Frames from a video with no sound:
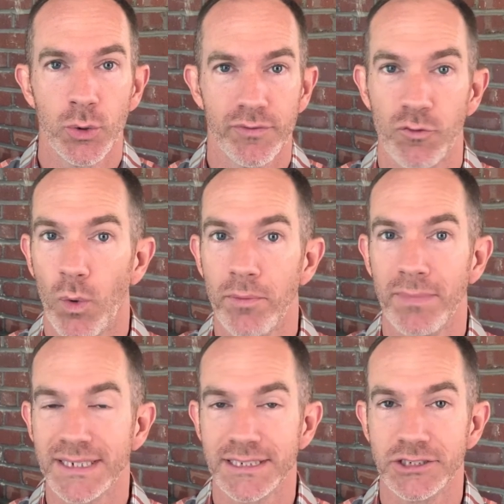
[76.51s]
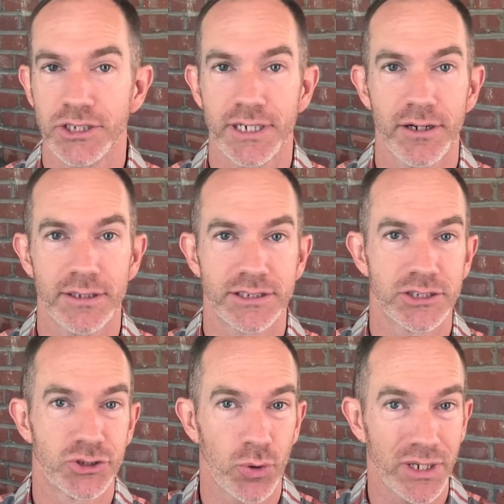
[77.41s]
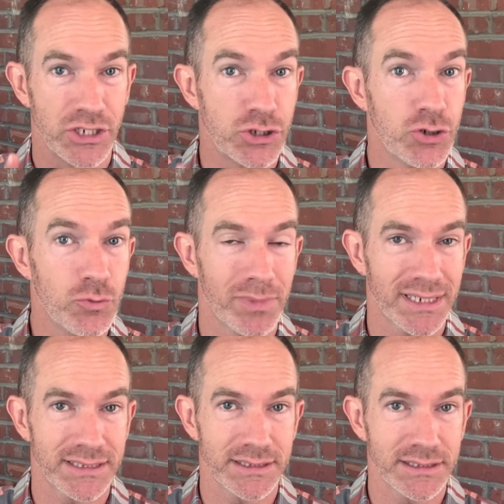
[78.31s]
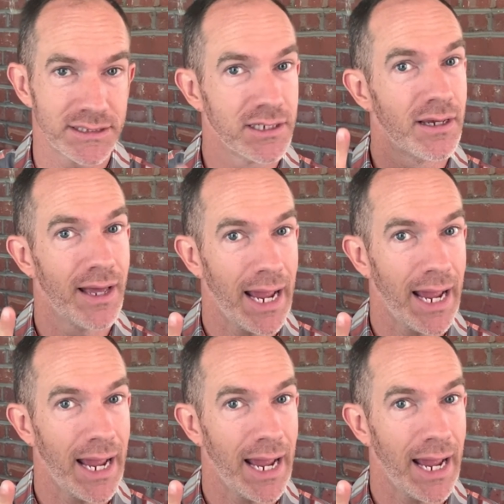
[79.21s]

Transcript: We have one mix engineer that's controlling two mixes,